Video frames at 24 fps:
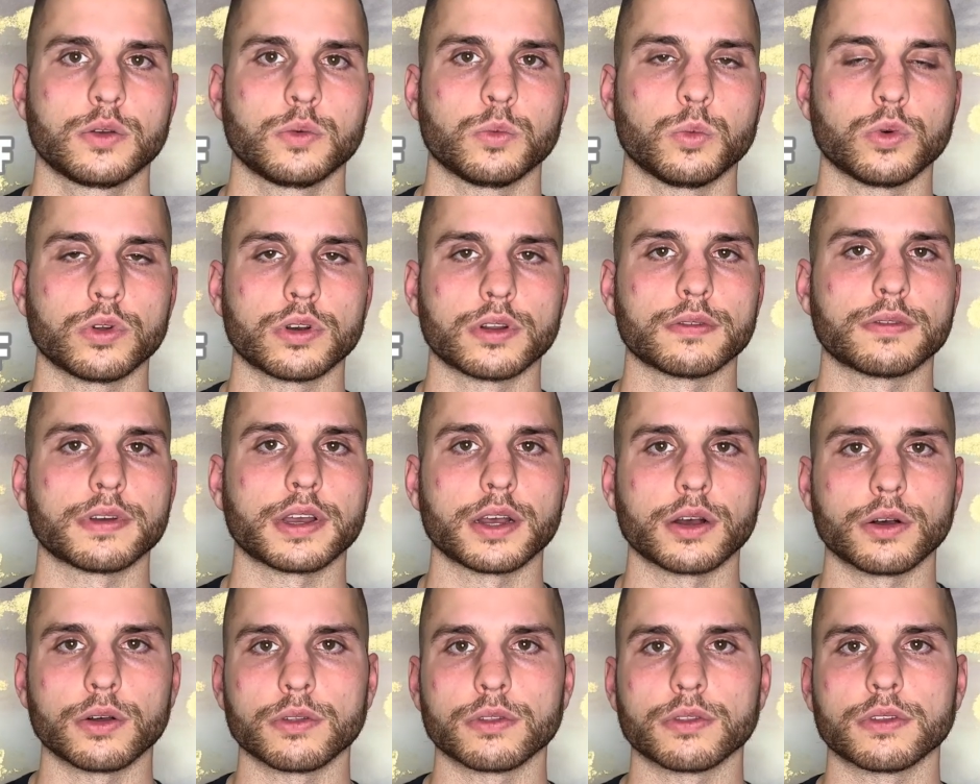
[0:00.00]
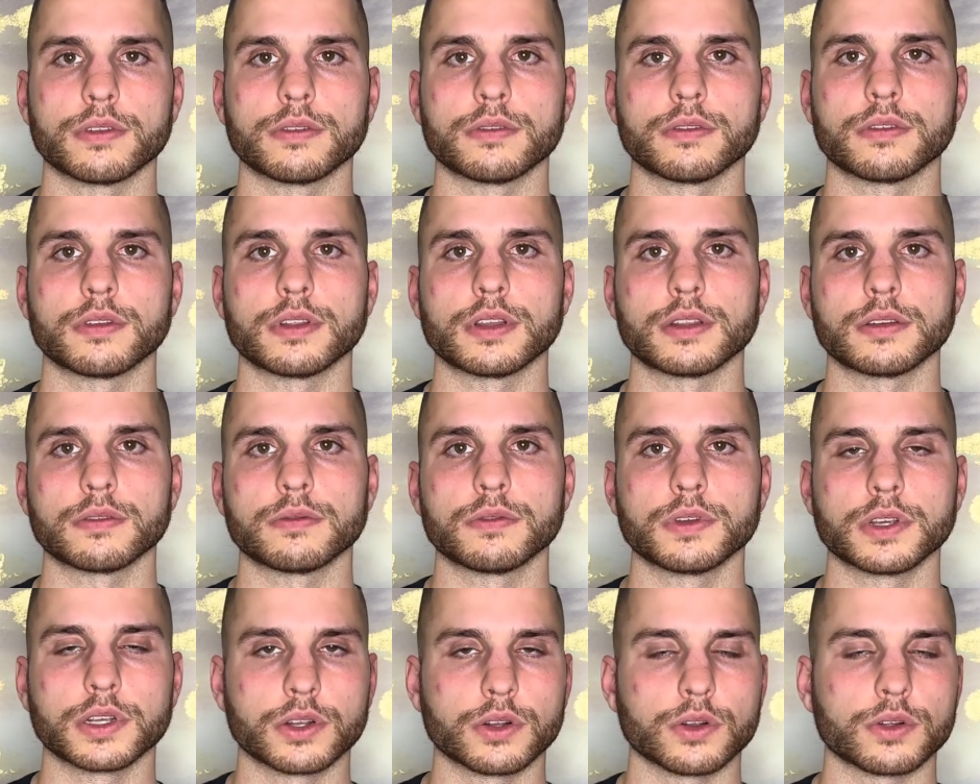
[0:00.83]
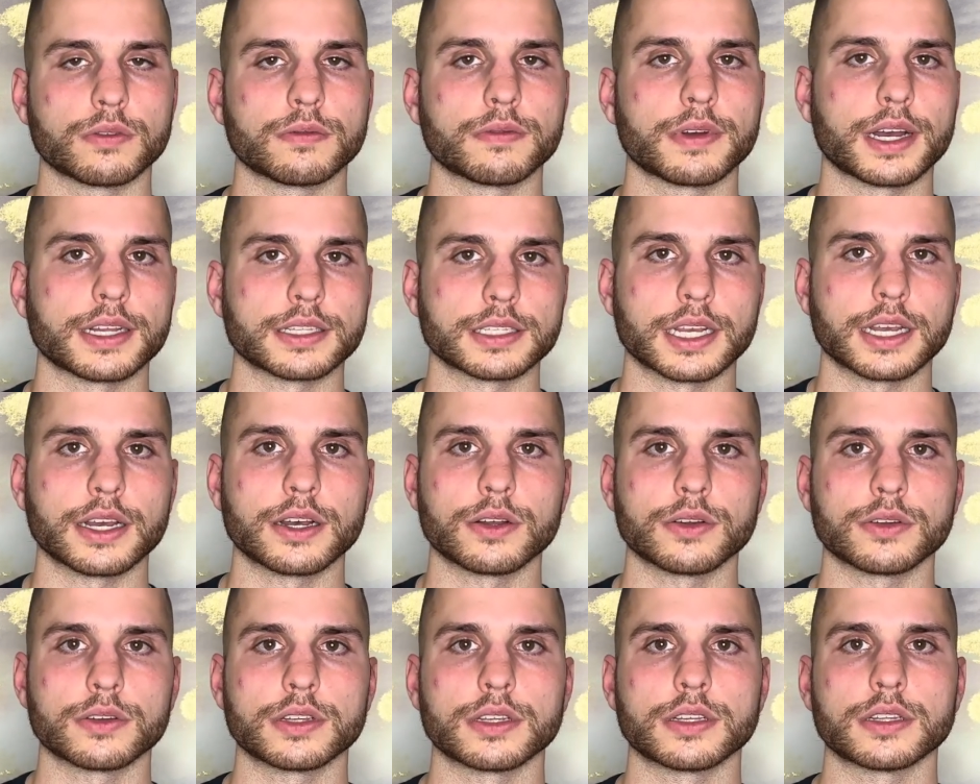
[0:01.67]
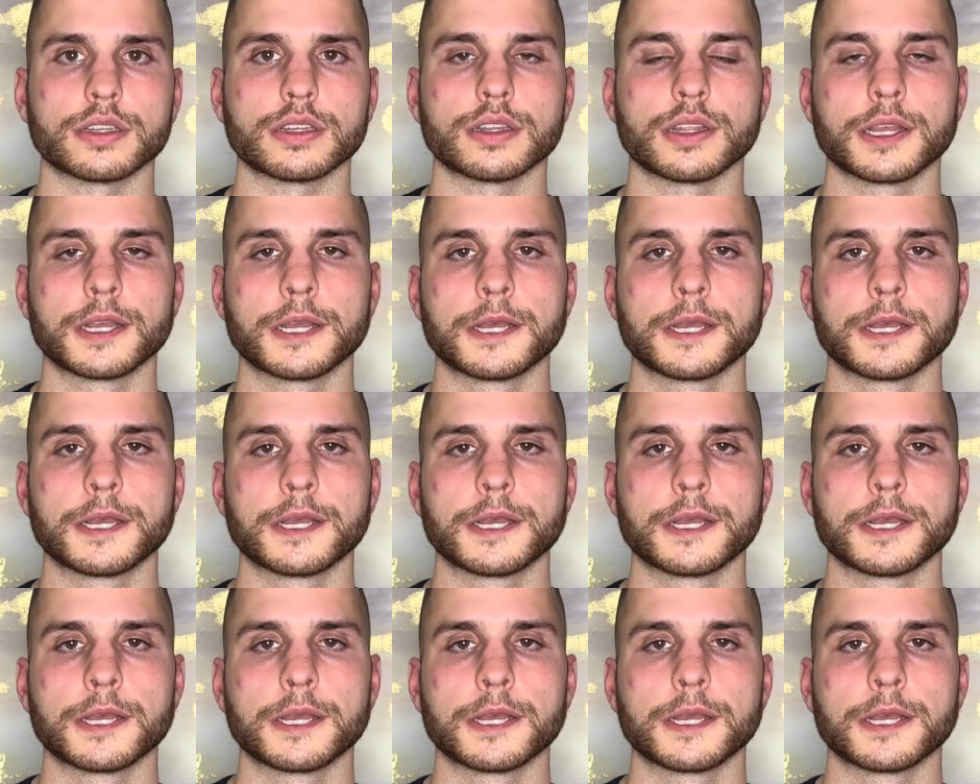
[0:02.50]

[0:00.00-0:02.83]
one of health and vigor and vitality, and